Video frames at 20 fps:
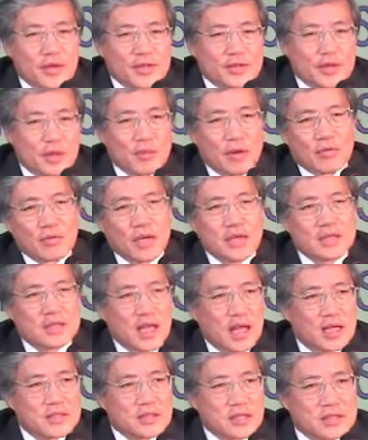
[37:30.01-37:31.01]
someone raised
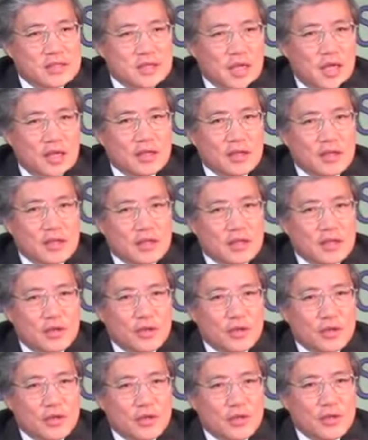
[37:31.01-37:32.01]
hands and said,
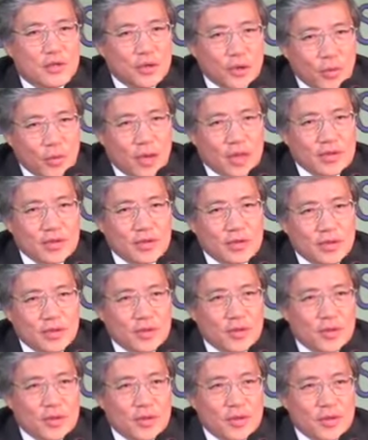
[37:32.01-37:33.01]
do you know what?
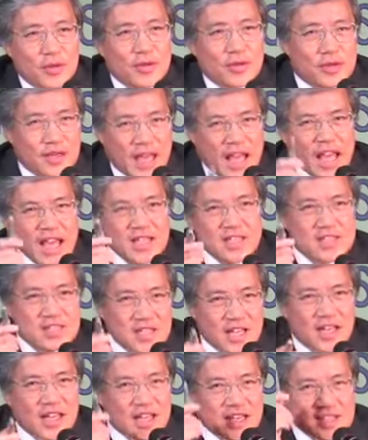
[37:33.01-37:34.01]
Keynes
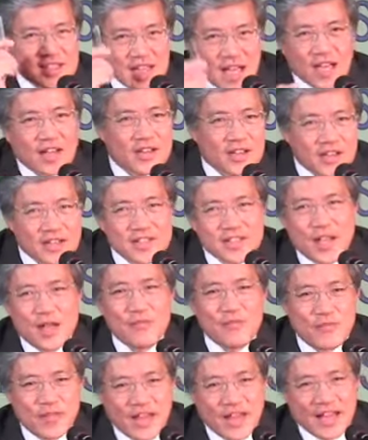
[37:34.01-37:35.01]
said exactly the
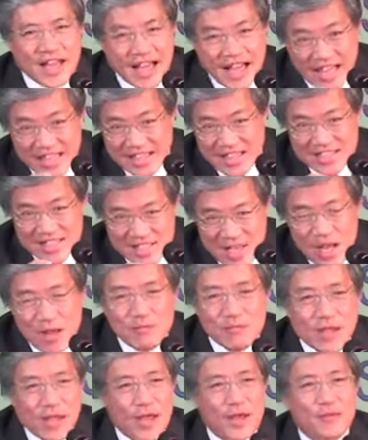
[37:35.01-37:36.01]
same thing at the
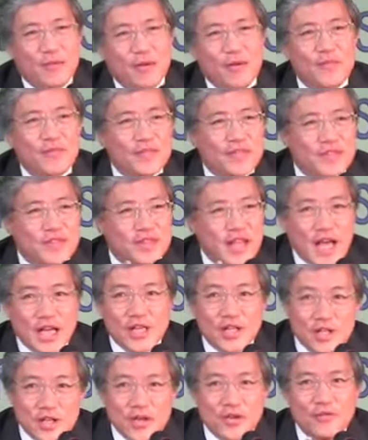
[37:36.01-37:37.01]
same table,
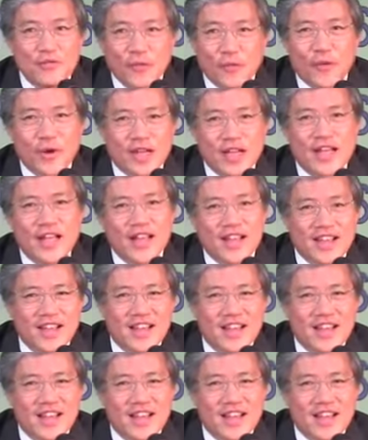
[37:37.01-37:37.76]
1940.